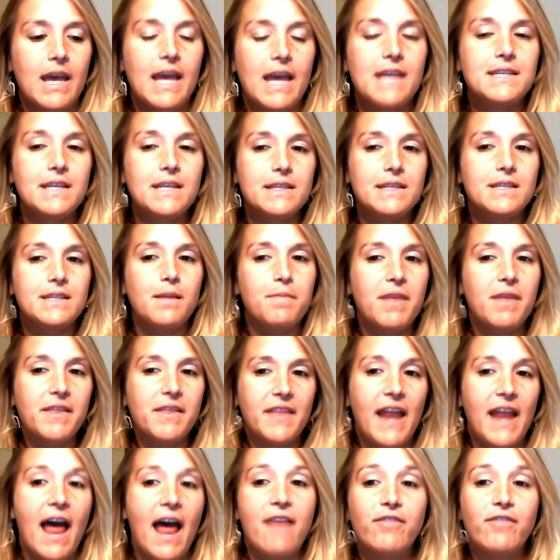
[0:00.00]
Is it
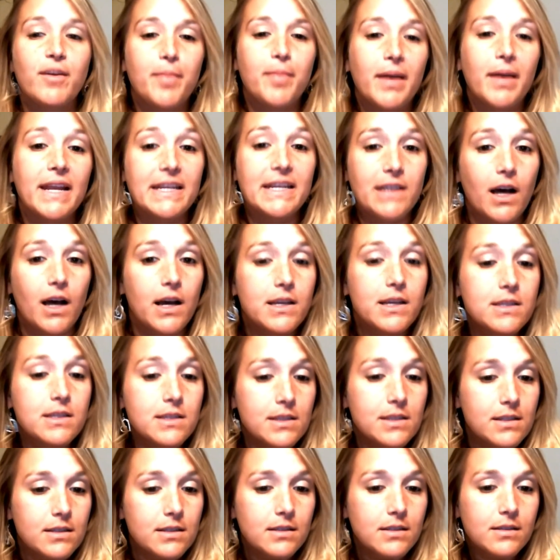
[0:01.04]
something that everybody
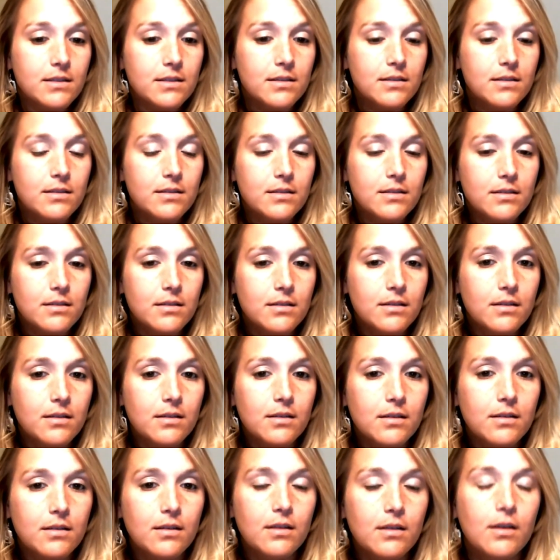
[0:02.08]
does? Yes.
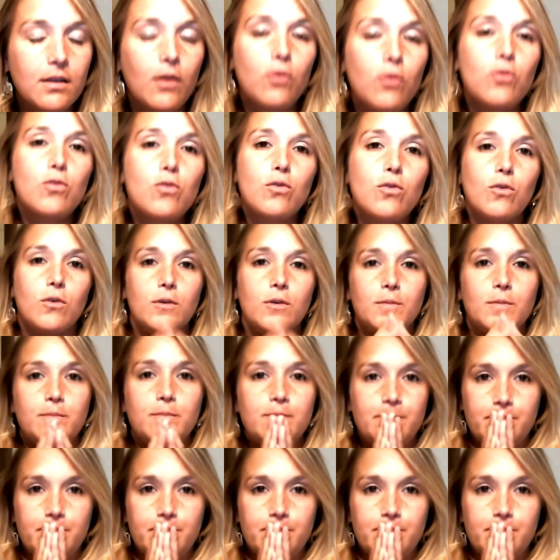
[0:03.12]
Ooh.